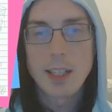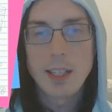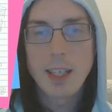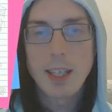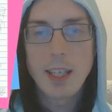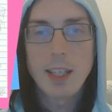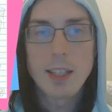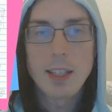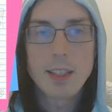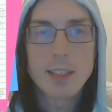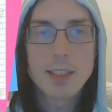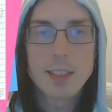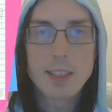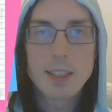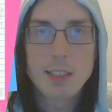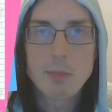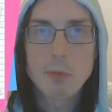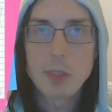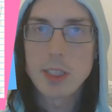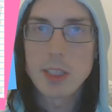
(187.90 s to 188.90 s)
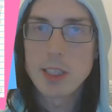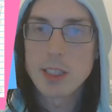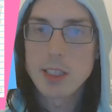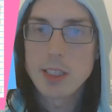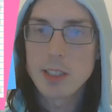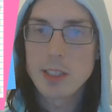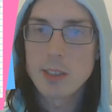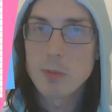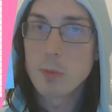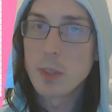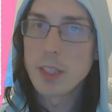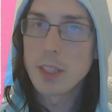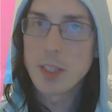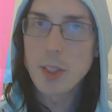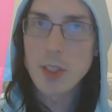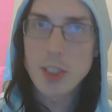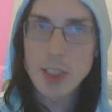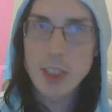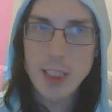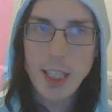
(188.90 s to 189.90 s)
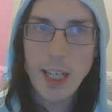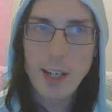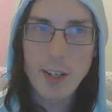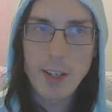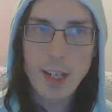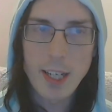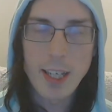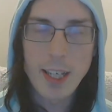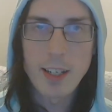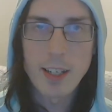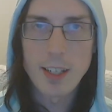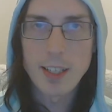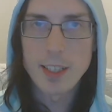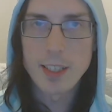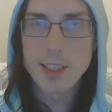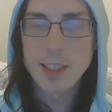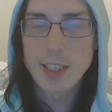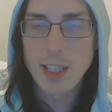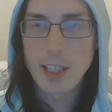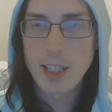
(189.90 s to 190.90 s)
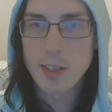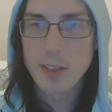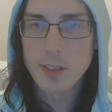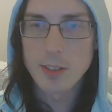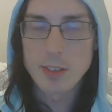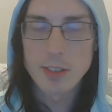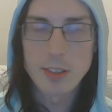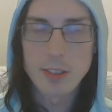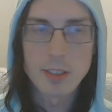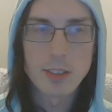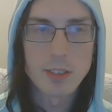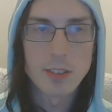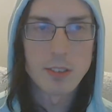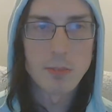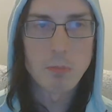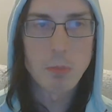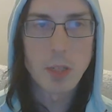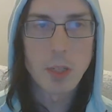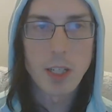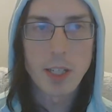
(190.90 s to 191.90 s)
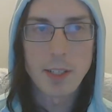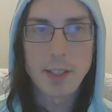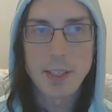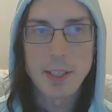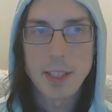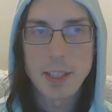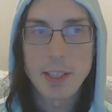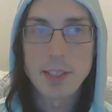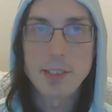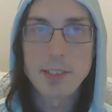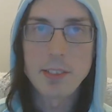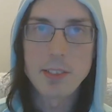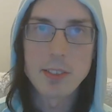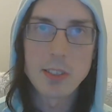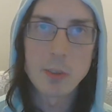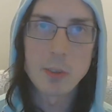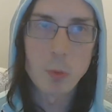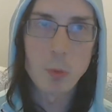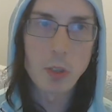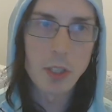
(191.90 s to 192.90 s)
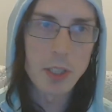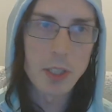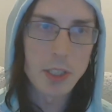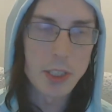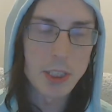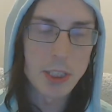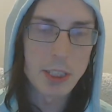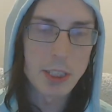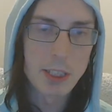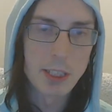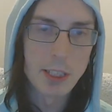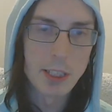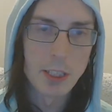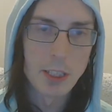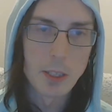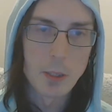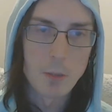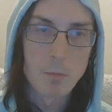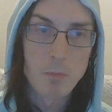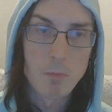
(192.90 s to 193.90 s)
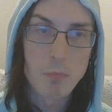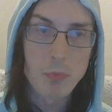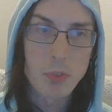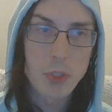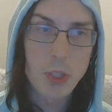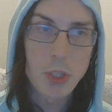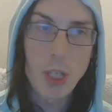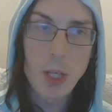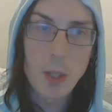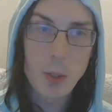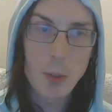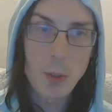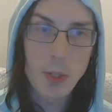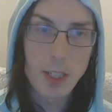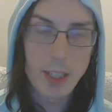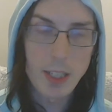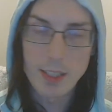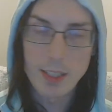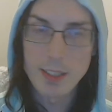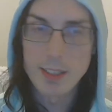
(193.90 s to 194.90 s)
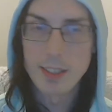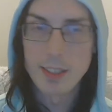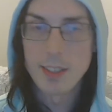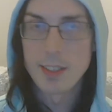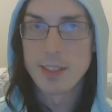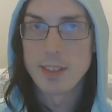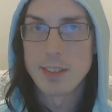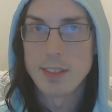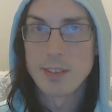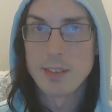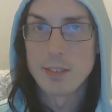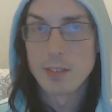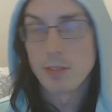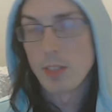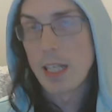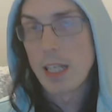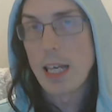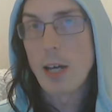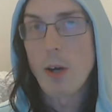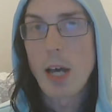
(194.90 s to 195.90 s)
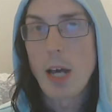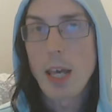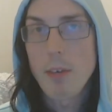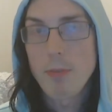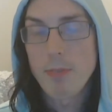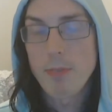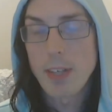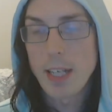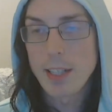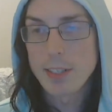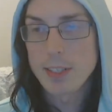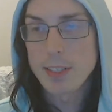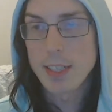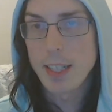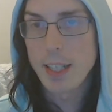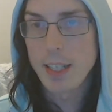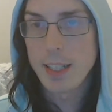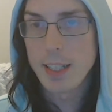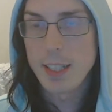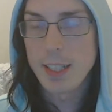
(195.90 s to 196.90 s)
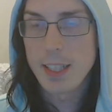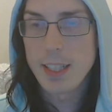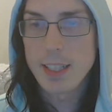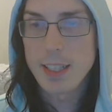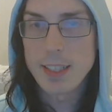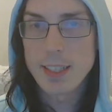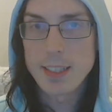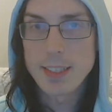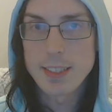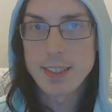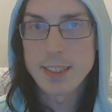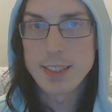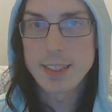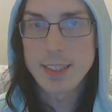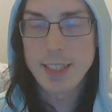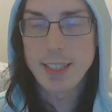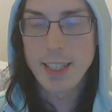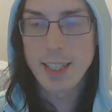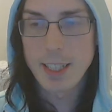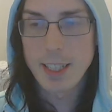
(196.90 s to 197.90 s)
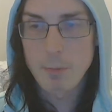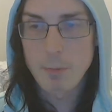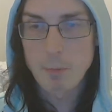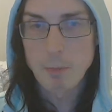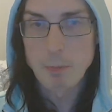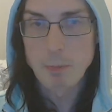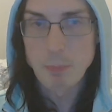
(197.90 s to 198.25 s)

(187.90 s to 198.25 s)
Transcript: And it was really scary on its own, but it gets worse. So, how I found it is that